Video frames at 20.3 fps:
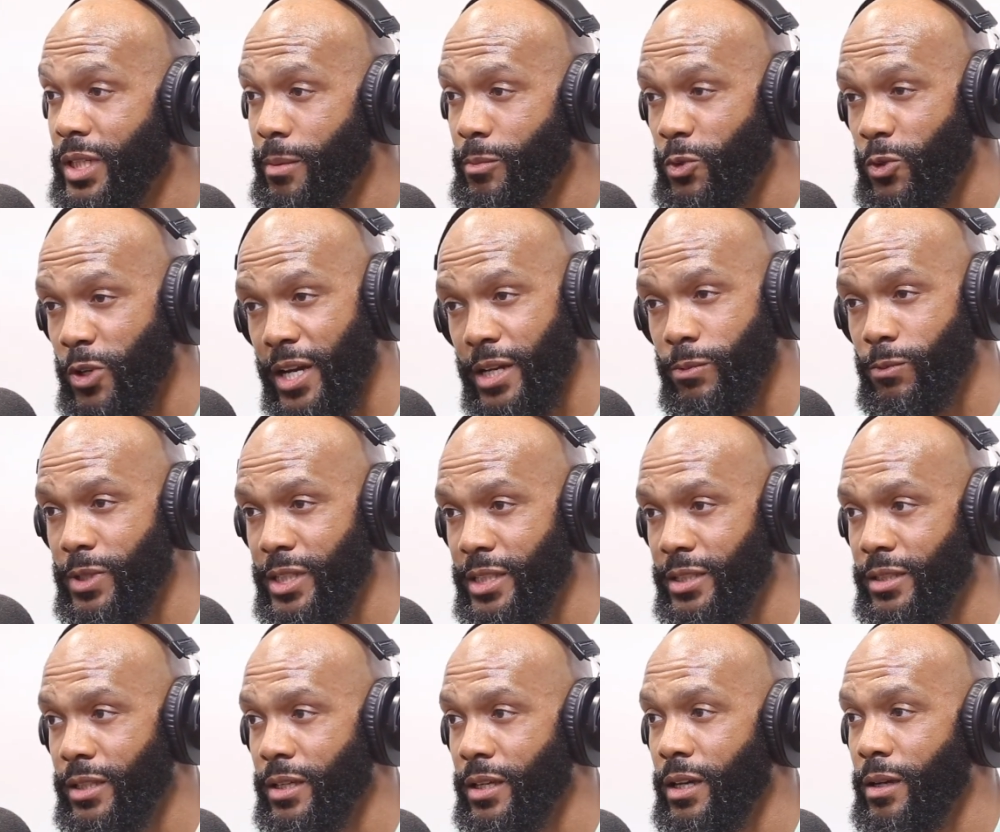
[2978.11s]
I'm great
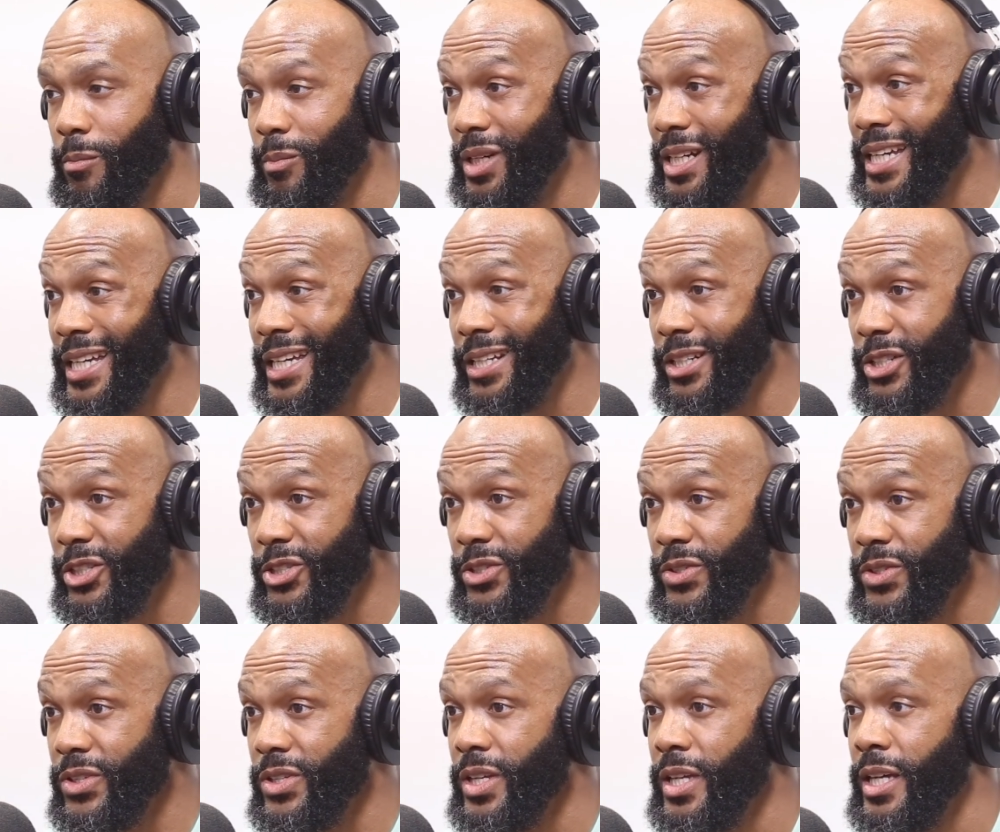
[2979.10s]
with
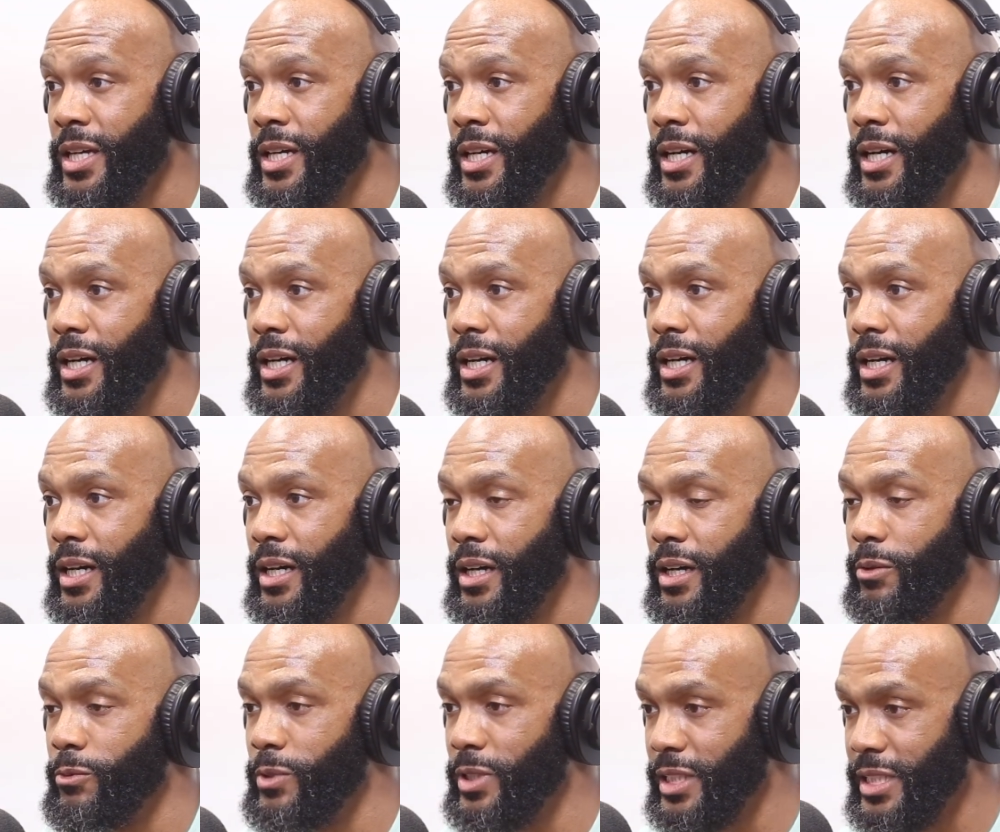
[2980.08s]
beginners,
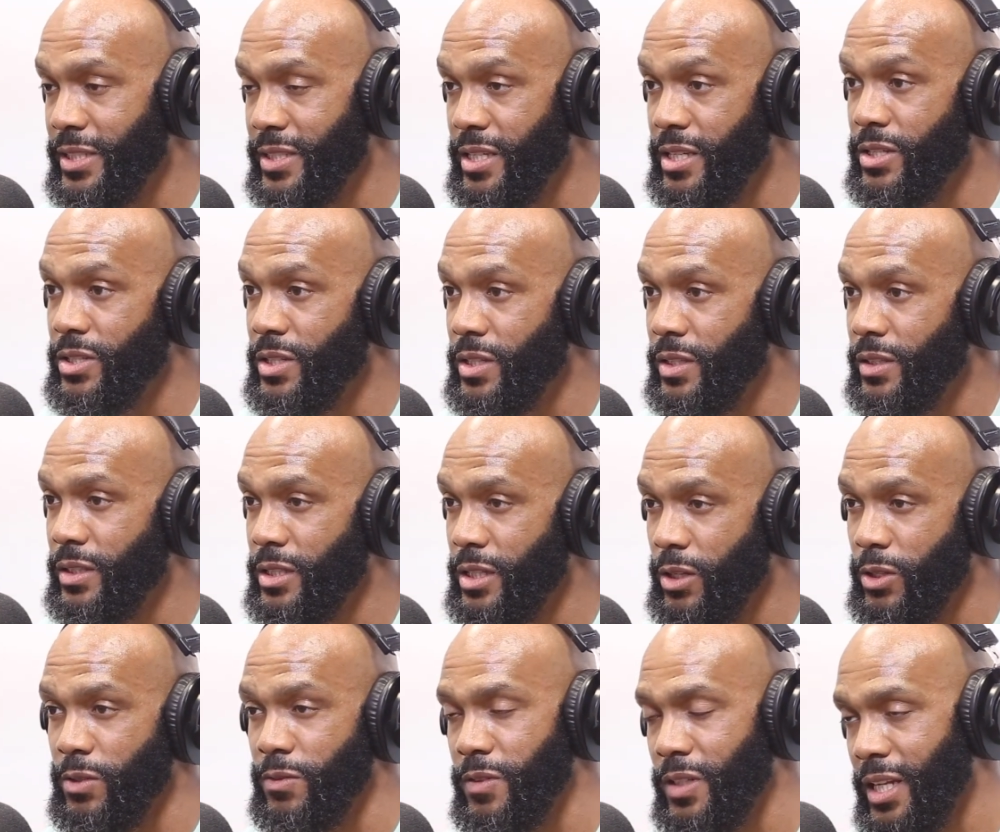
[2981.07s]
really teaching the
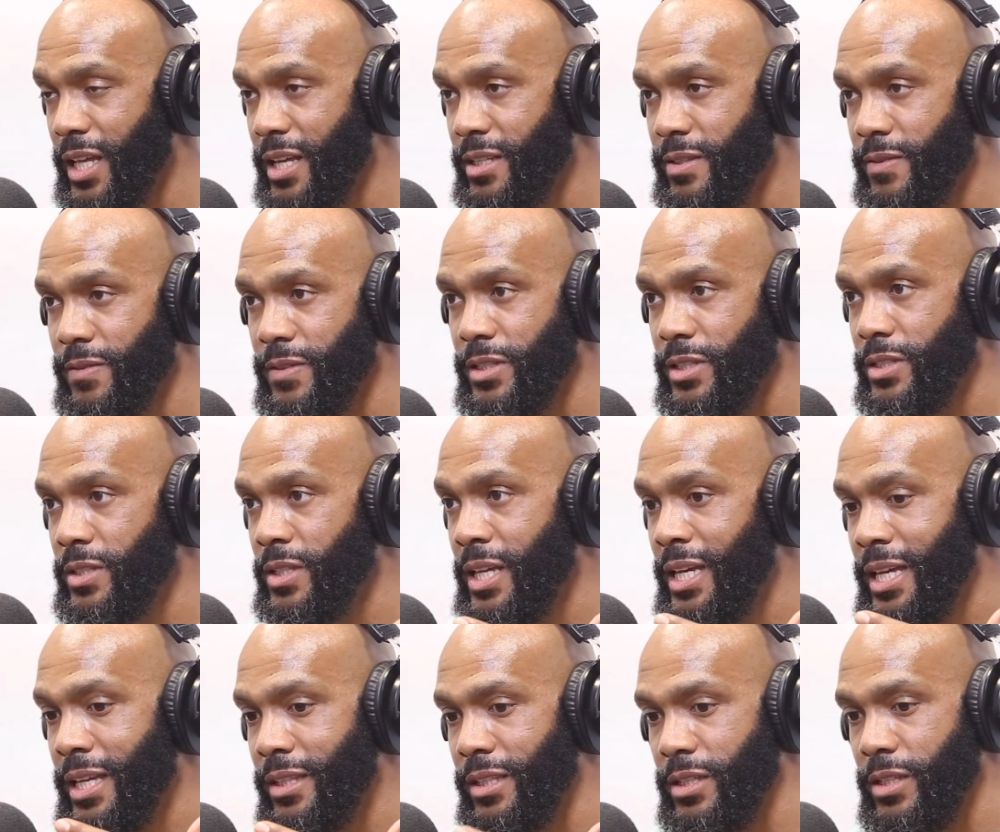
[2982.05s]
yoga philosophies,
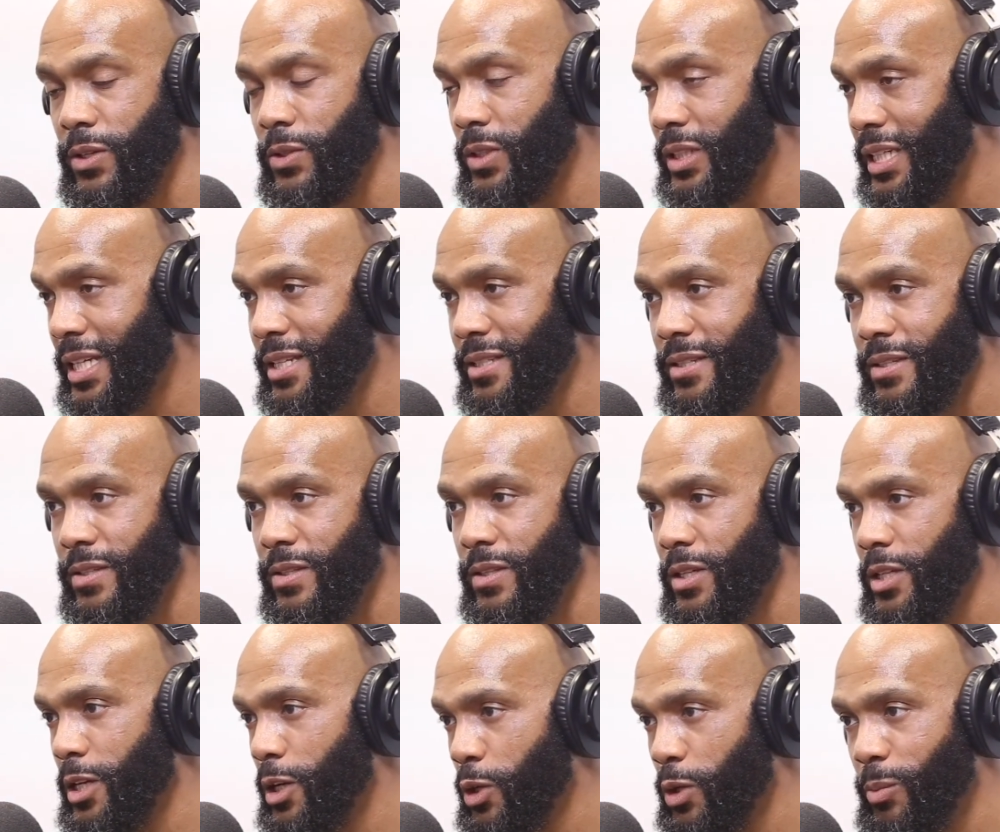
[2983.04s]
the yoga lessons,
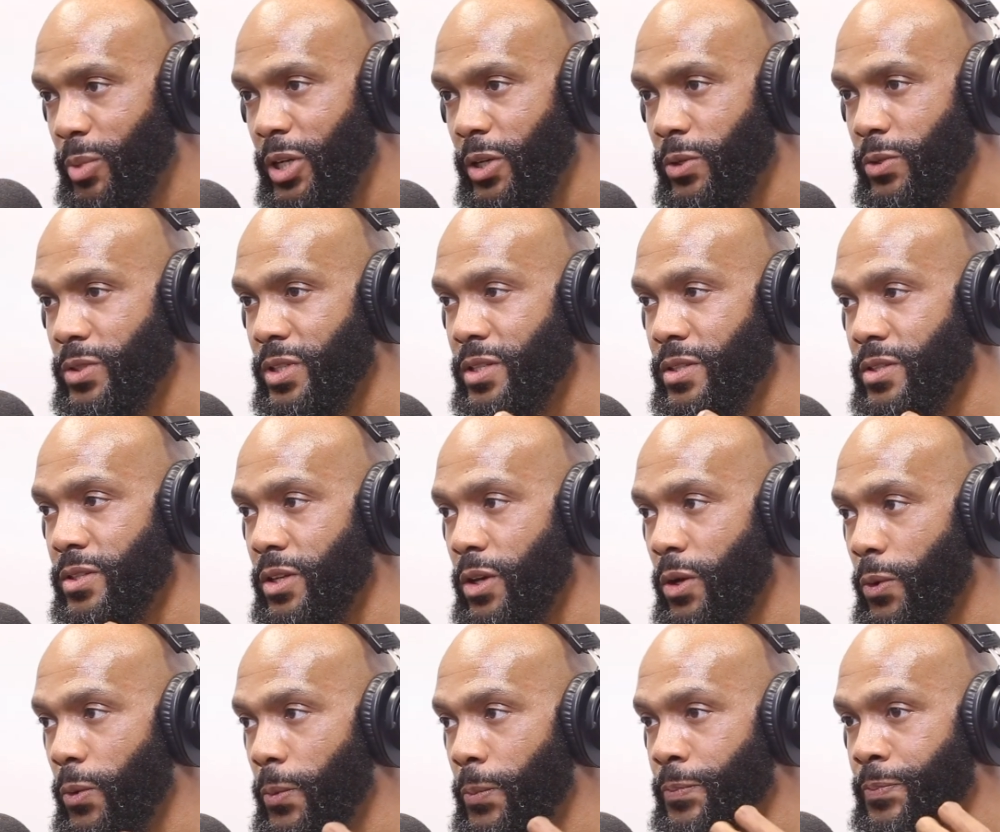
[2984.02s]
the yoga poses.
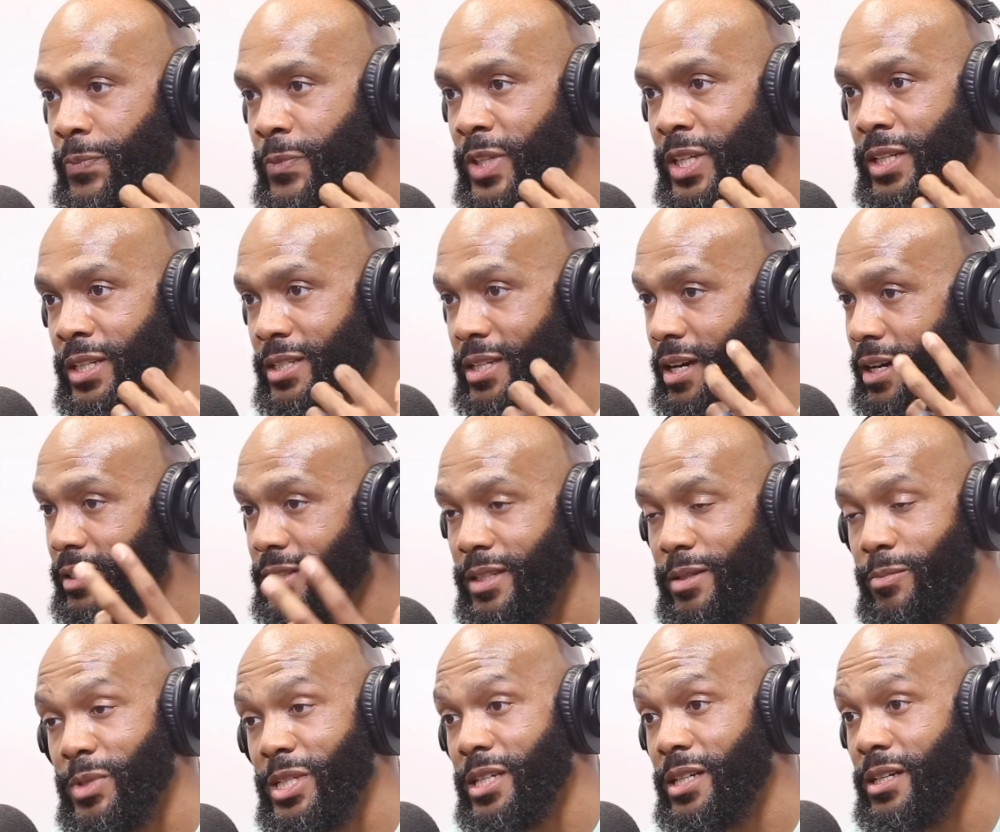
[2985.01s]
So yeah,
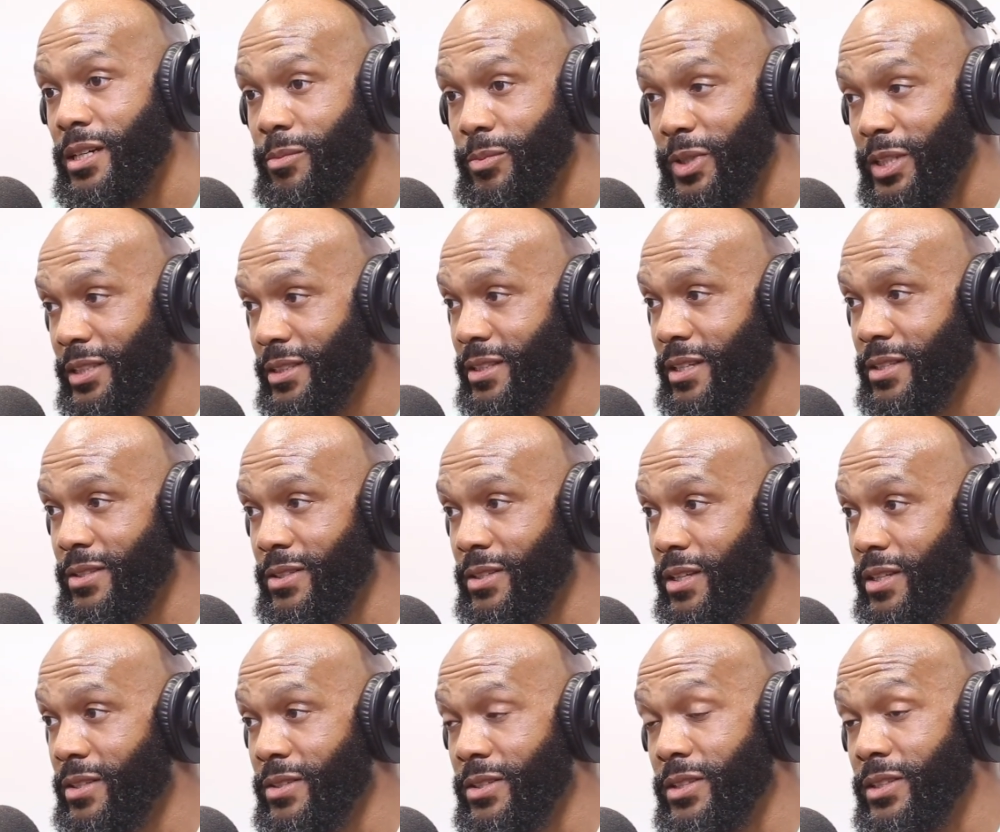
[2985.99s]
hit me up.
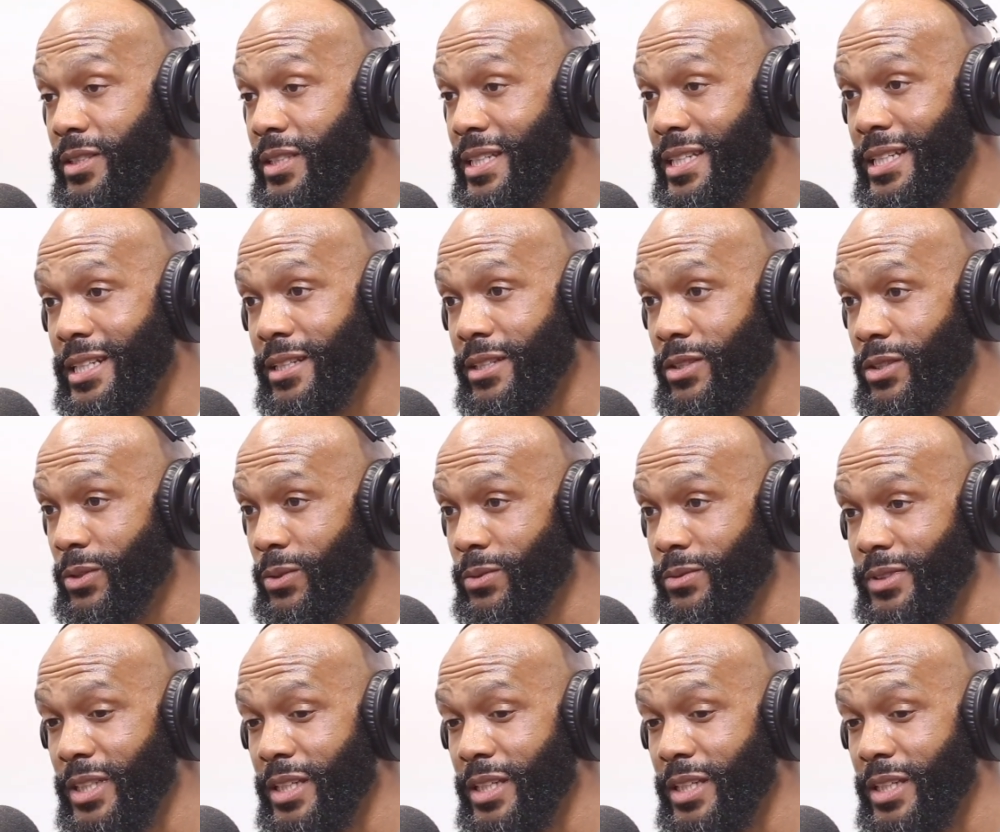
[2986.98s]
It's good to get into.